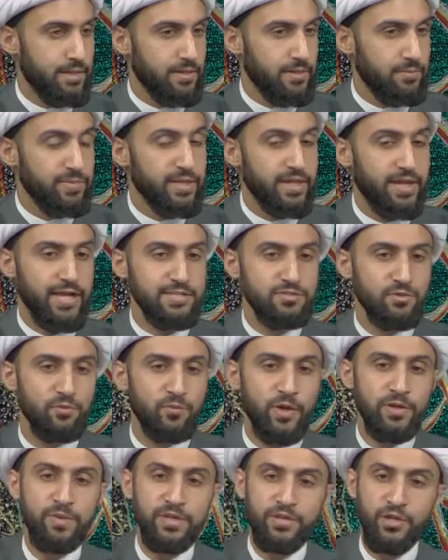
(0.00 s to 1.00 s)
Because
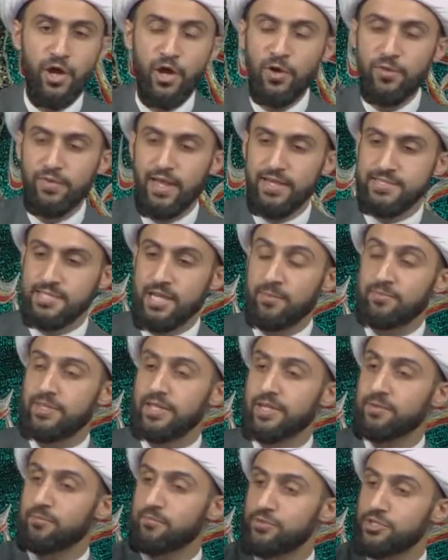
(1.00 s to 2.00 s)
when we know that
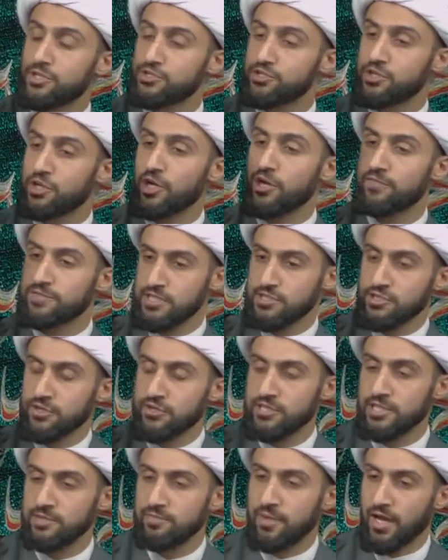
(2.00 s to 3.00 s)
something deserves a
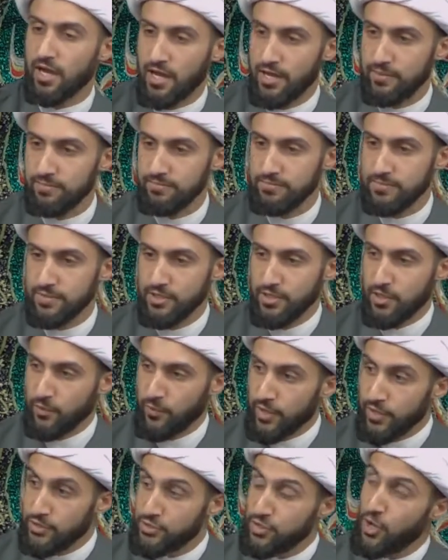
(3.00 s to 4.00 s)
certain maqam,
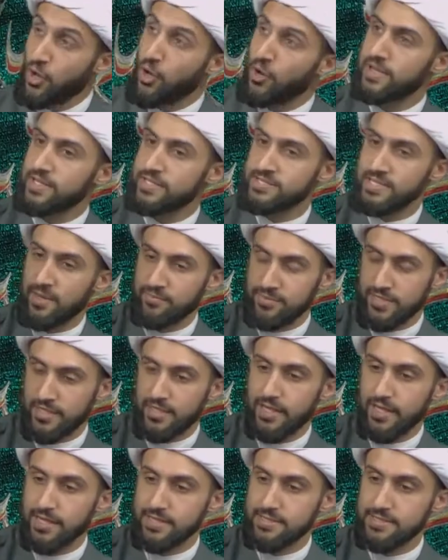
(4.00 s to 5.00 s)
we know that
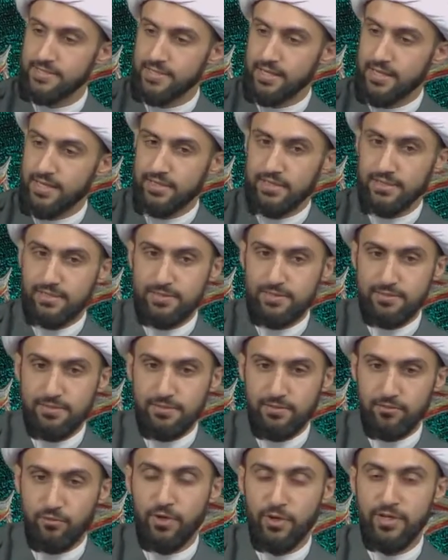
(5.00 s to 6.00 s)
something is,
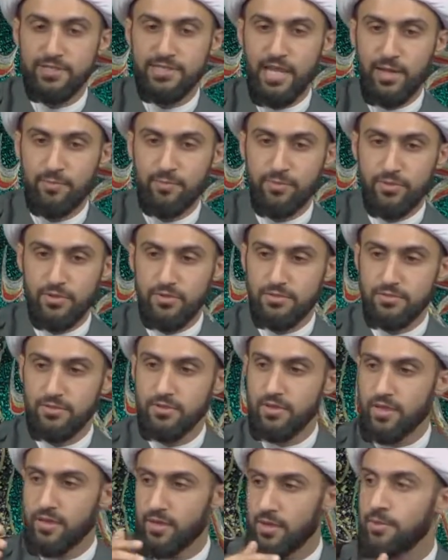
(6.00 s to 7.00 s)
for example,
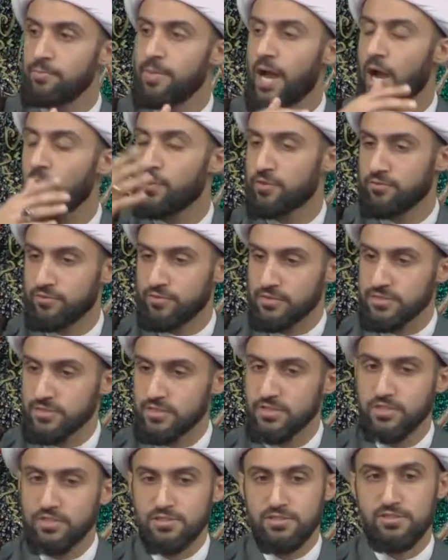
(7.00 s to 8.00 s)
powerful,
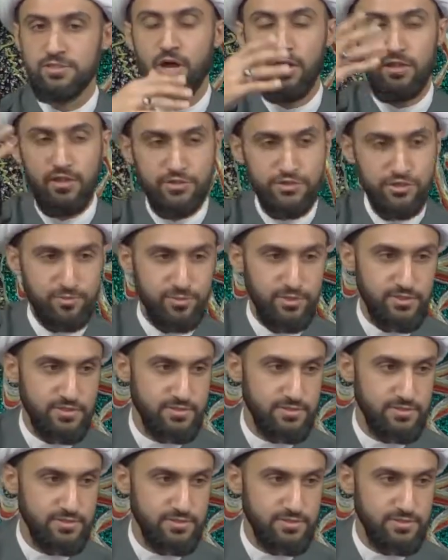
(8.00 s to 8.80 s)
knowledgeable,